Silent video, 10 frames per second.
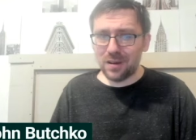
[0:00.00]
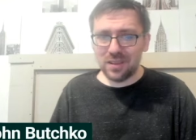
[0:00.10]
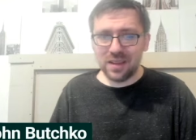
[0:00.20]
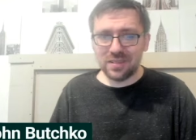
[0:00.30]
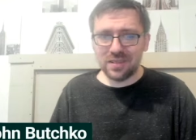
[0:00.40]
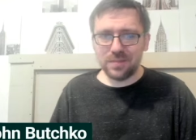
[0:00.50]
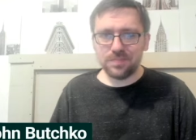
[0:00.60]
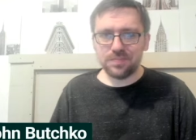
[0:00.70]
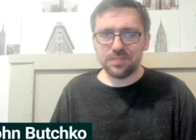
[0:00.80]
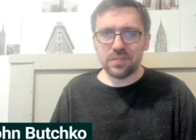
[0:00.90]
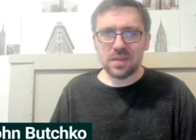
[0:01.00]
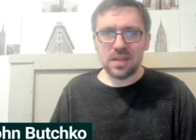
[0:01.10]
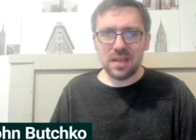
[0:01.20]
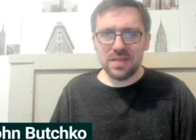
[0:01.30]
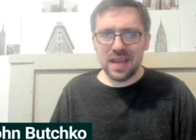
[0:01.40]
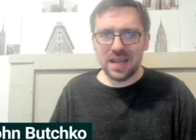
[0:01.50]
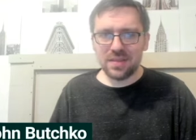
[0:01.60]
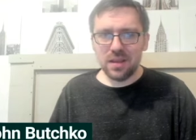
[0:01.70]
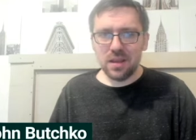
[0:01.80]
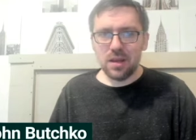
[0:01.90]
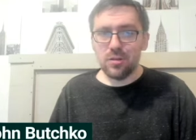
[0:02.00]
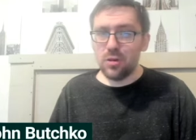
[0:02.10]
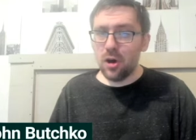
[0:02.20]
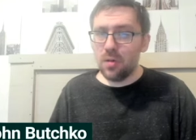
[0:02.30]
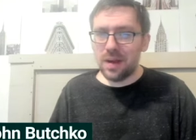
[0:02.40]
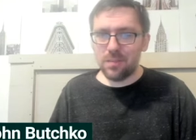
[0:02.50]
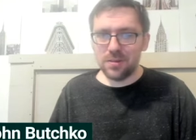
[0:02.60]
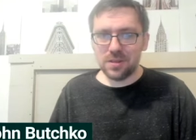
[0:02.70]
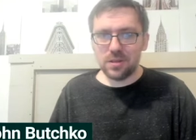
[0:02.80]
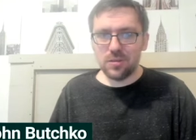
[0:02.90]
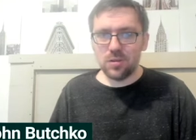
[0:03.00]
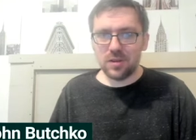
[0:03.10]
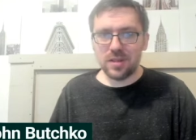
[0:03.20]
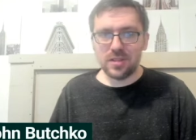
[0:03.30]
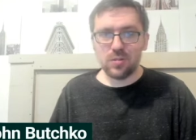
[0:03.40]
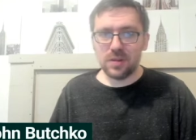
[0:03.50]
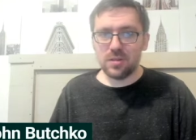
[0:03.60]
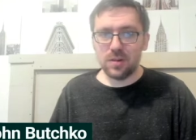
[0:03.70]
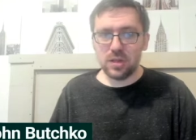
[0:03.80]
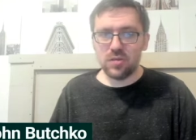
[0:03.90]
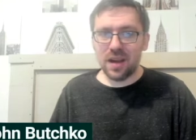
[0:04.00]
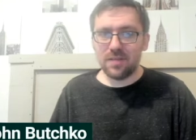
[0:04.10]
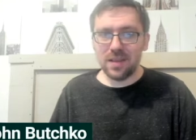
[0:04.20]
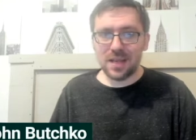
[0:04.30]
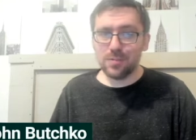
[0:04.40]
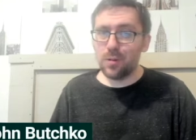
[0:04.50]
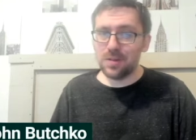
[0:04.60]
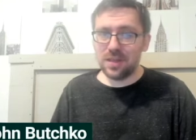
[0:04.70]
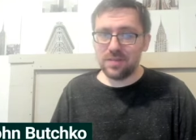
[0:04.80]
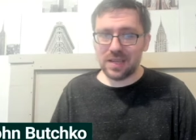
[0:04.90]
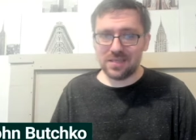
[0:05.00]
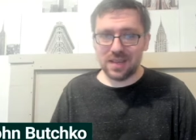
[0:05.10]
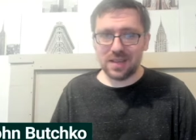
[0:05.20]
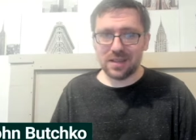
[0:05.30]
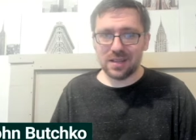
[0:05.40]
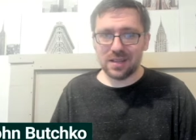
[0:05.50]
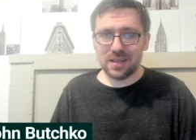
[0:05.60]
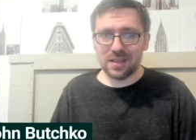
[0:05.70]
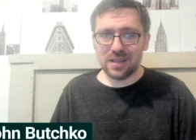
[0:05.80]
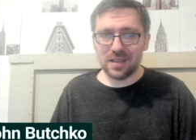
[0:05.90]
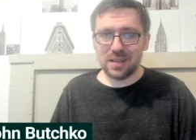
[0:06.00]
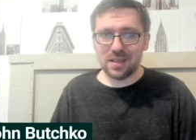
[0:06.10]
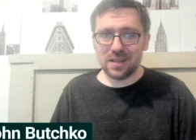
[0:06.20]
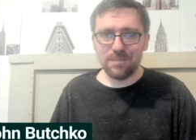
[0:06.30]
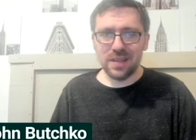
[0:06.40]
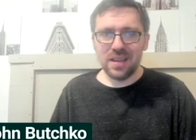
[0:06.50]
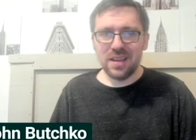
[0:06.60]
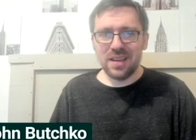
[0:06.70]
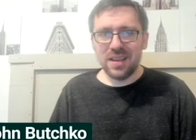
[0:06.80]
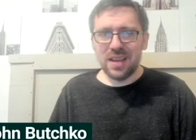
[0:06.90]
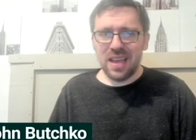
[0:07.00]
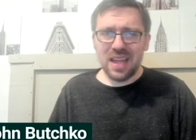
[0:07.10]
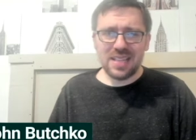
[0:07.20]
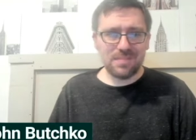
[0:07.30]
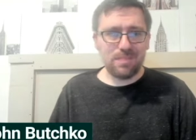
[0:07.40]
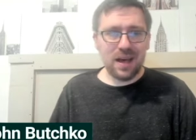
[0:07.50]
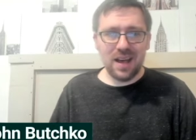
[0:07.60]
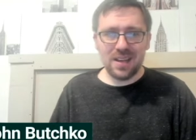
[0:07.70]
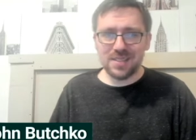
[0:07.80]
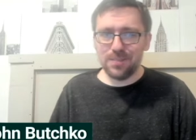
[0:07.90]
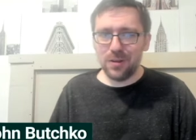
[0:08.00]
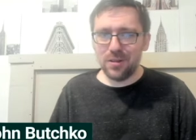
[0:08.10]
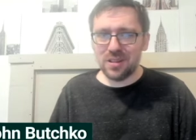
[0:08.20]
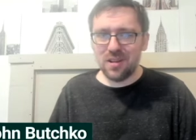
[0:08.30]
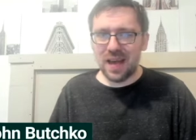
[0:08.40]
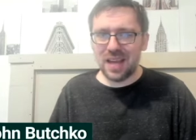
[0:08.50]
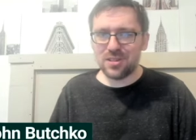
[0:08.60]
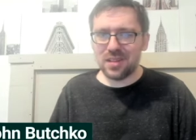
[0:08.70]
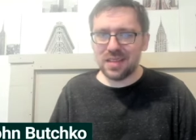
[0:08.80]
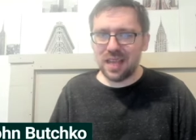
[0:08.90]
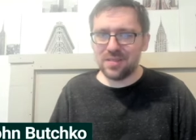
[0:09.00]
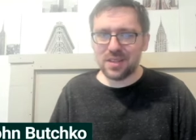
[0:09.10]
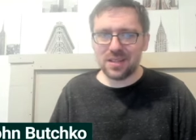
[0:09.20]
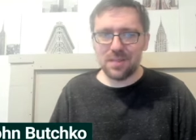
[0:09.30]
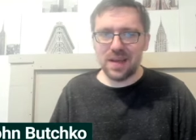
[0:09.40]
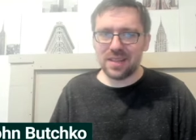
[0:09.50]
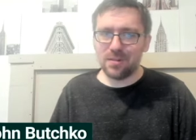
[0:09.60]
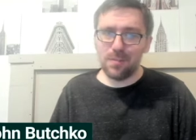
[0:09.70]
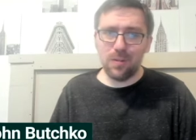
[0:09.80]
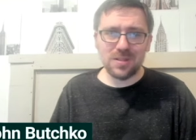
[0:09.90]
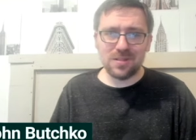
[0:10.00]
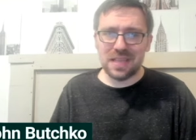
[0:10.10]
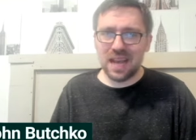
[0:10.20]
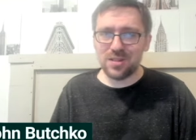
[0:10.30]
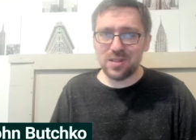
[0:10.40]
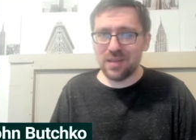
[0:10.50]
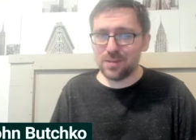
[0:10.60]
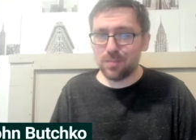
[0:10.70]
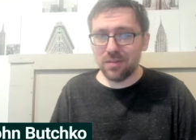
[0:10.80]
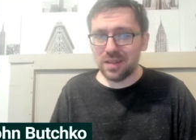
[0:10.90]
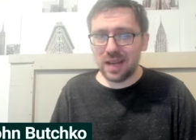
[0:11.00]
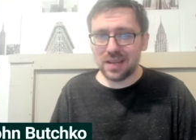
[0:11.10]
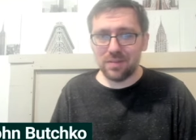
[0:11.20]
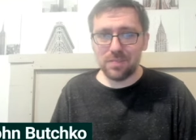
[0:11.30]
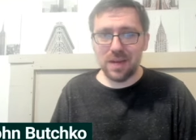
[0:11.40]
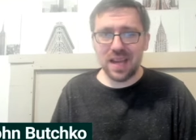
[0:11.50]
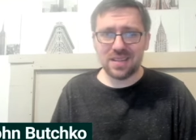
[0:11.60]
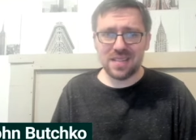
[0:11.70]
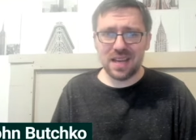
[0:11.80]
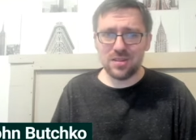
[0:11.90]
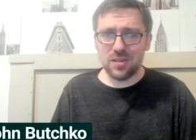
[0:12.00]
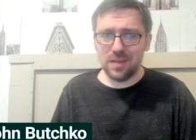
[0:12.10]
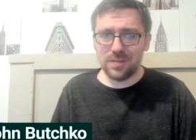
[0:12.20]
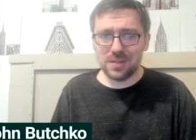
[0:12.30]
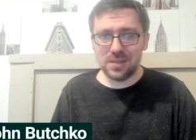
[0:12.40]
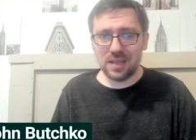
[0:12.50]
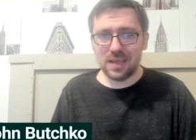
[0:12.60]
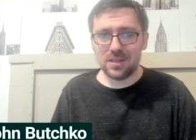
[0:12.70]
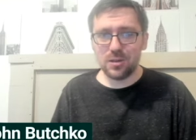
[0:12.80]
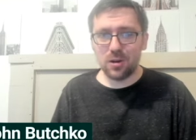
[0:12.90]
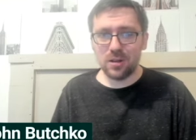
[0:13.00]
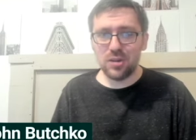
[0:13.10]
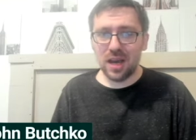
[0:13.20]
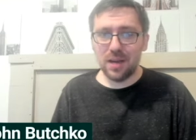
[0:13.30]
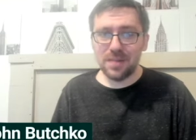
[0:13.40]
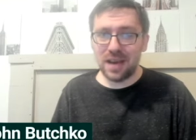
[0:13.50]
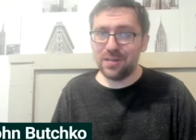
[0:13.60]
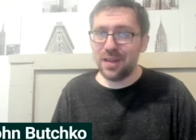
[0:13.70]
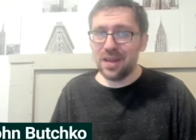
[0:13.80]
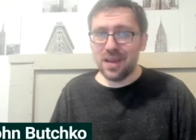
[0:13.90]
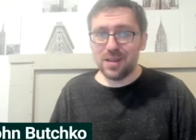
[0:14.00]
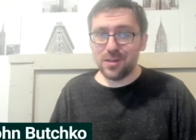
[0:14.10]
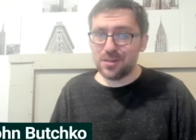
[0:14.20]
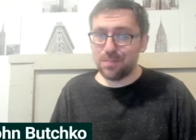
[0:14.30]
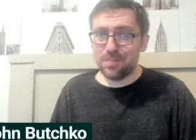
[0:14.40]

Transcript: likely that no members of the New York Jets 2020 draft class will receive a second contract with this team. It's possible, you know, Ashtyn Davis could come back. The reports are that Ashtyn Davis probably not coming back because Ashtyn Davis is seeking a starting job. Now, it's also